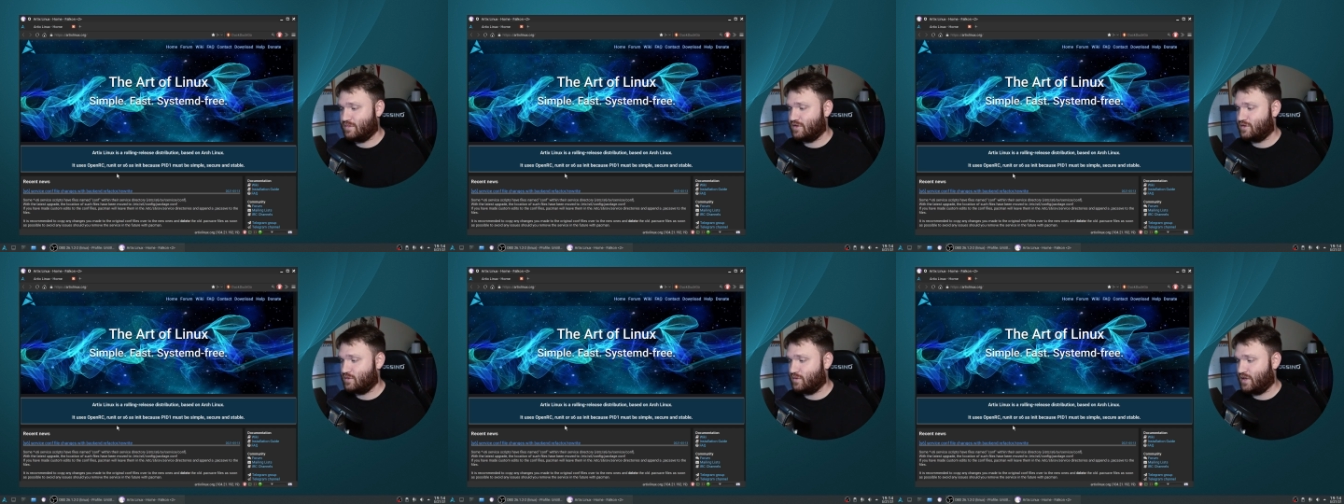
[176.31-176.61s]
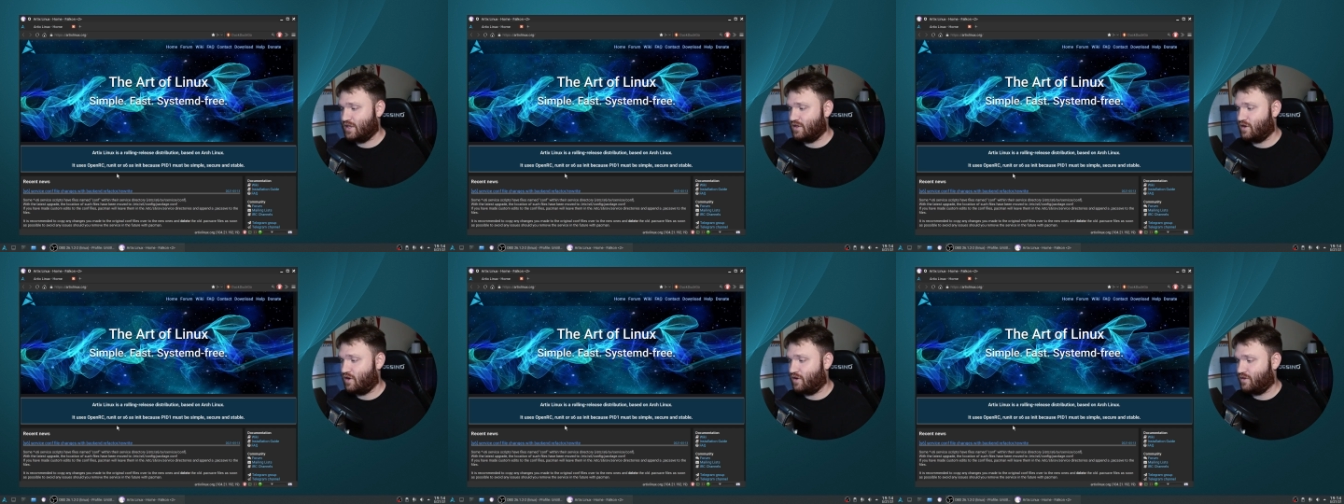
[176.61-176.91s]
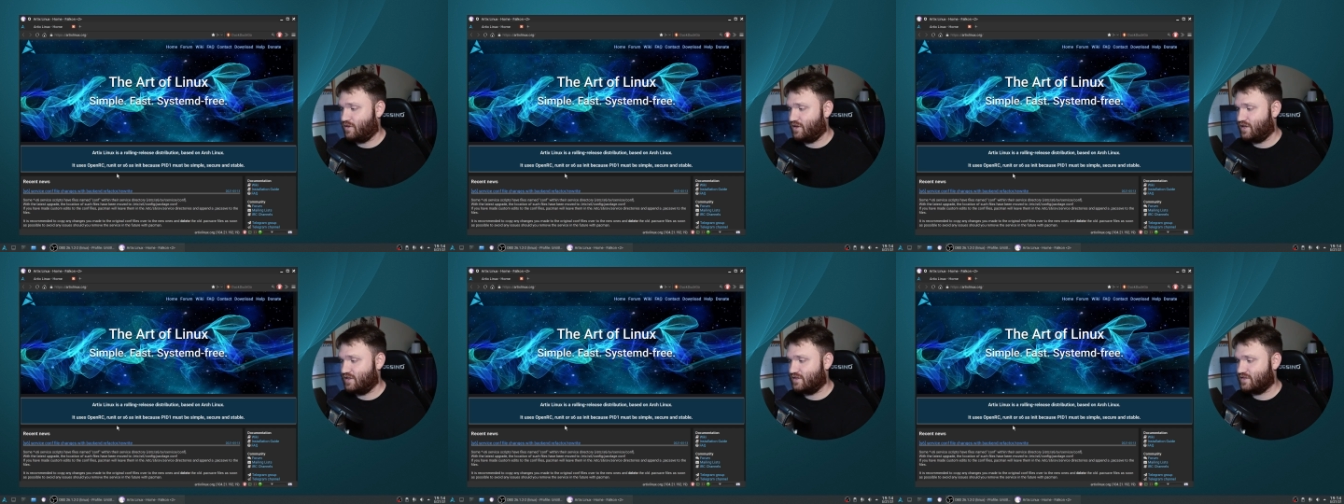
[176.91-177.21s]
between
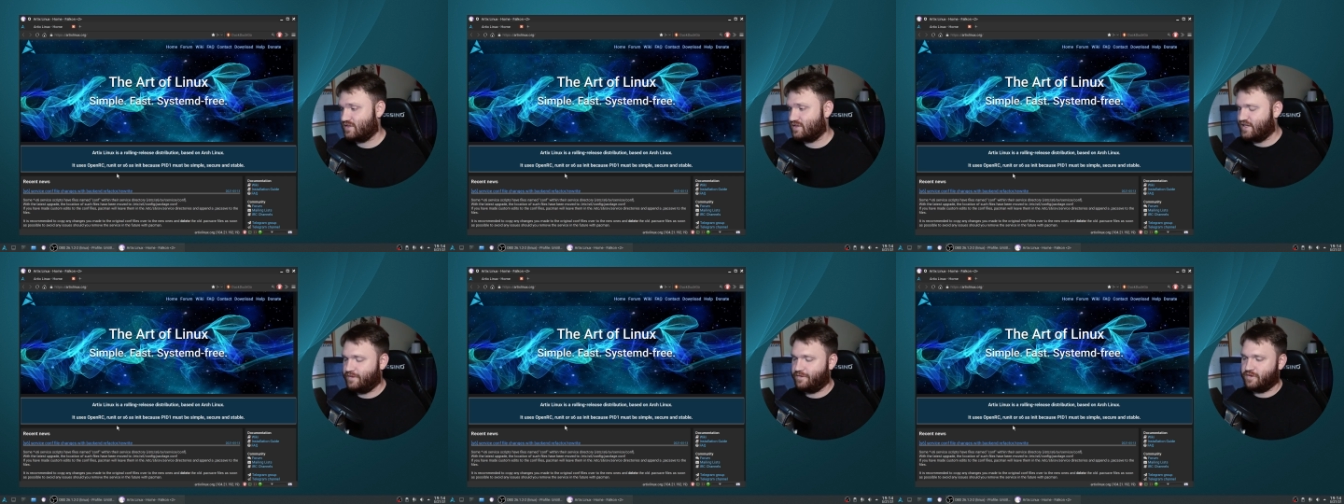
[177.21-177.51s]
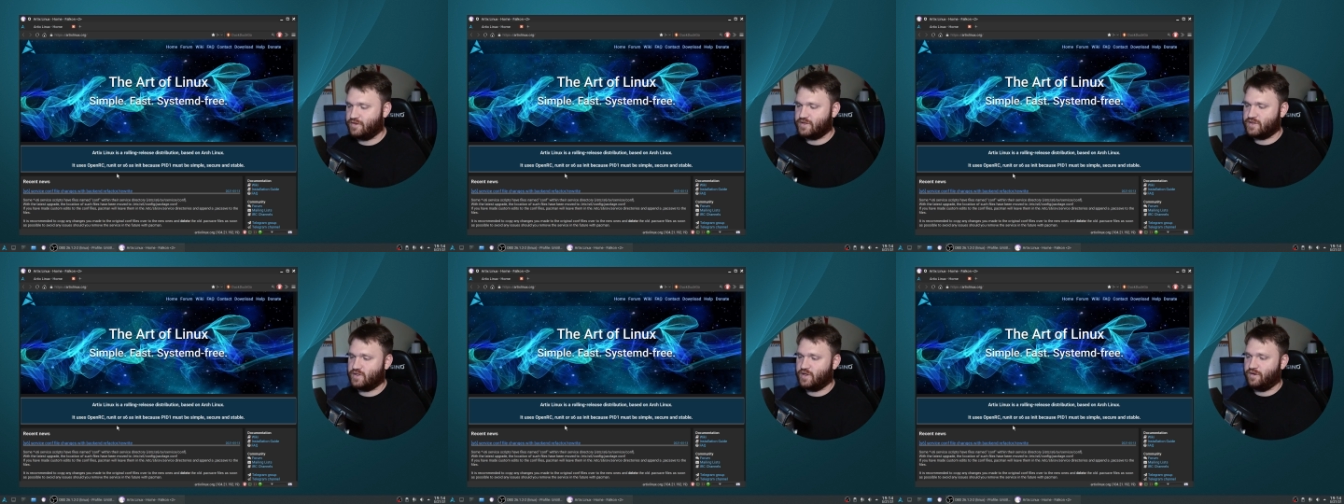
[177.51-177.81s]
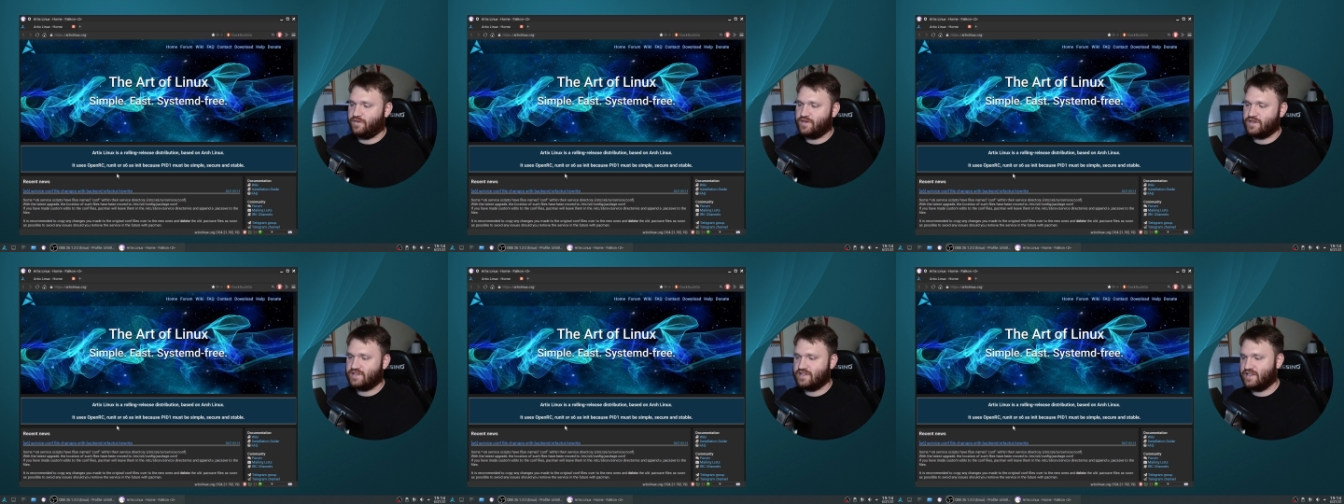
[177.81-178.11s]
all these different
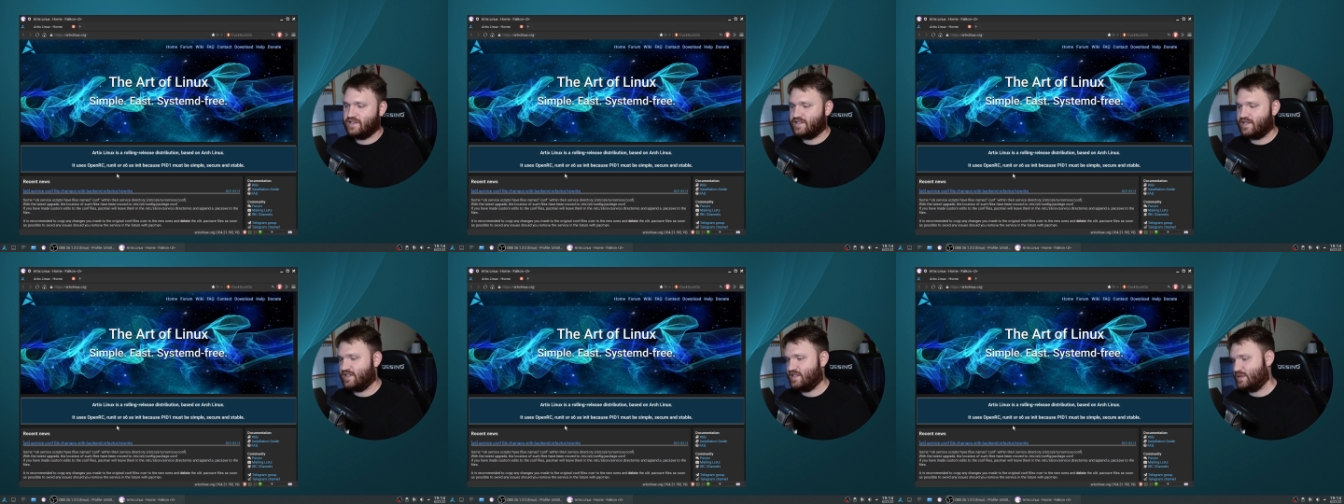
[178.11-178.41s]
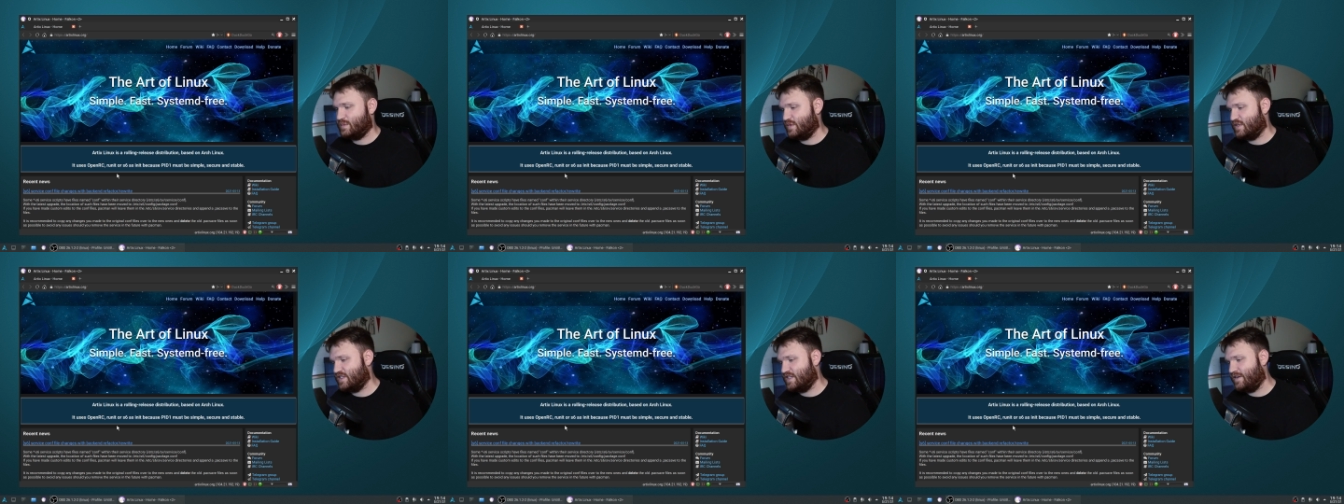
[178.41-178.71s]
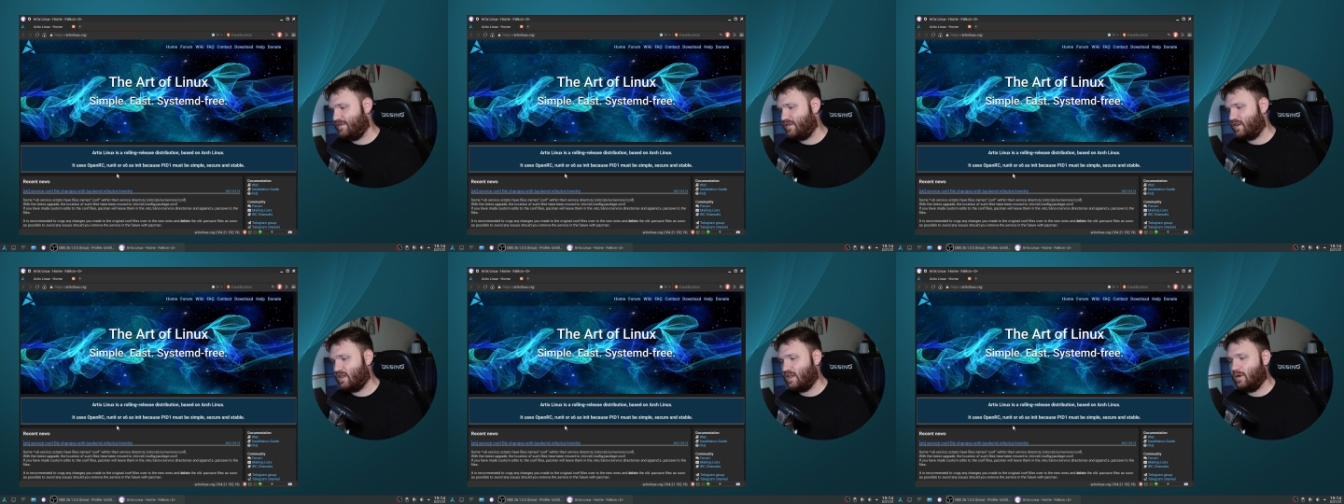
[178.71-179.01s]
services and
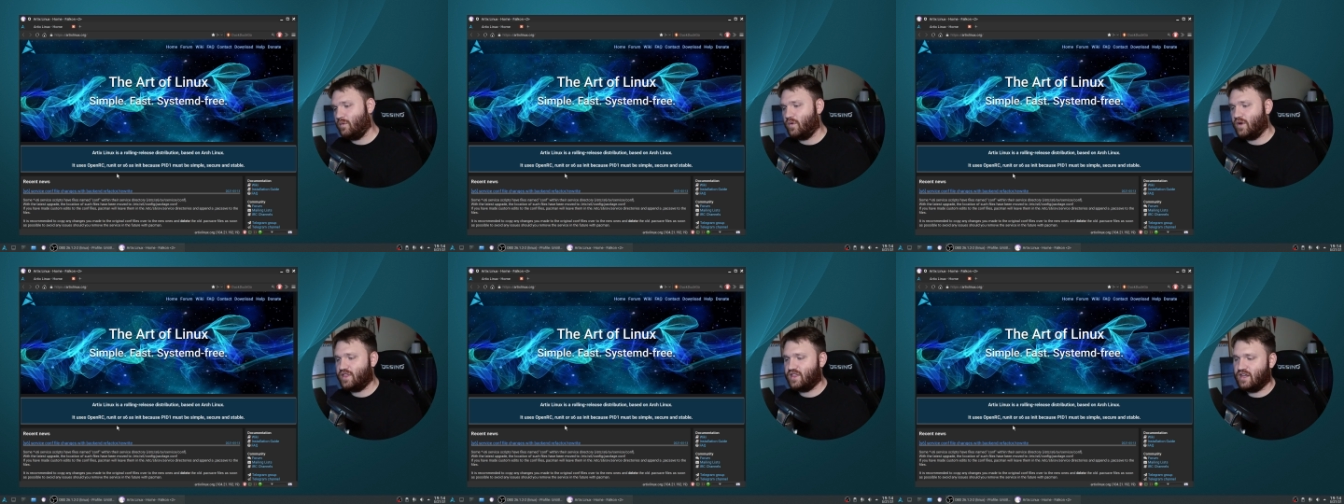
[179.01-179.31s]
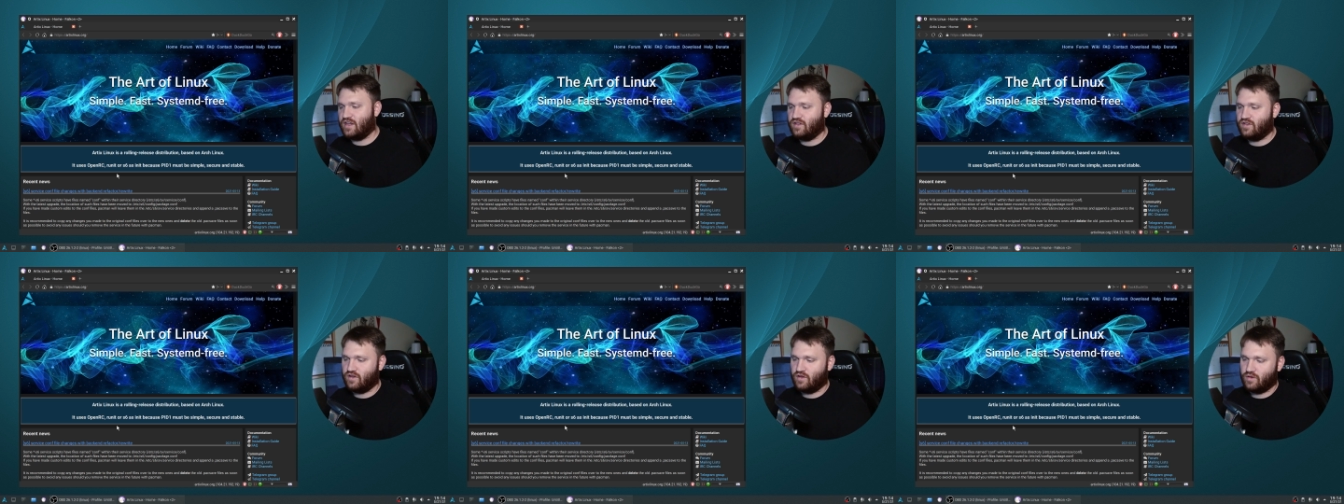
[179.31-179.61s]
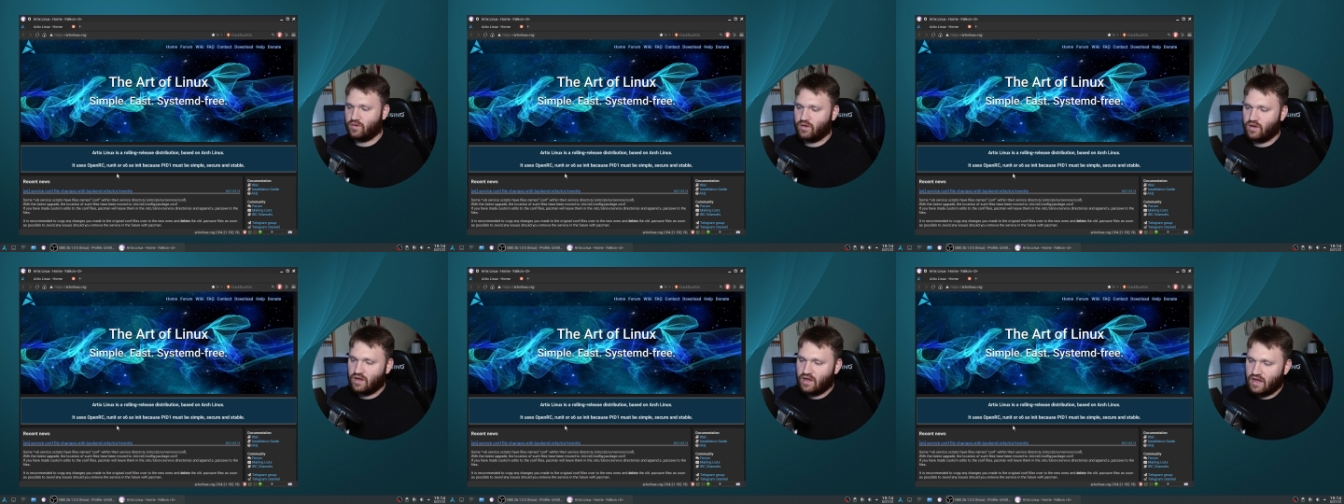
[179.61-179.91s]
specifically what they
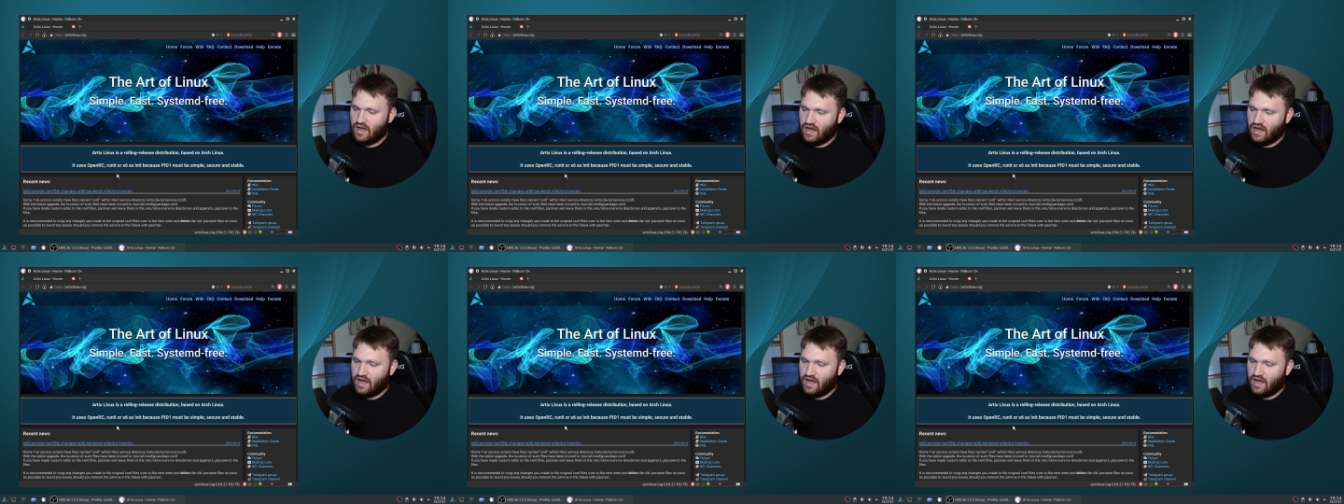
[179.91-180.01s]
do.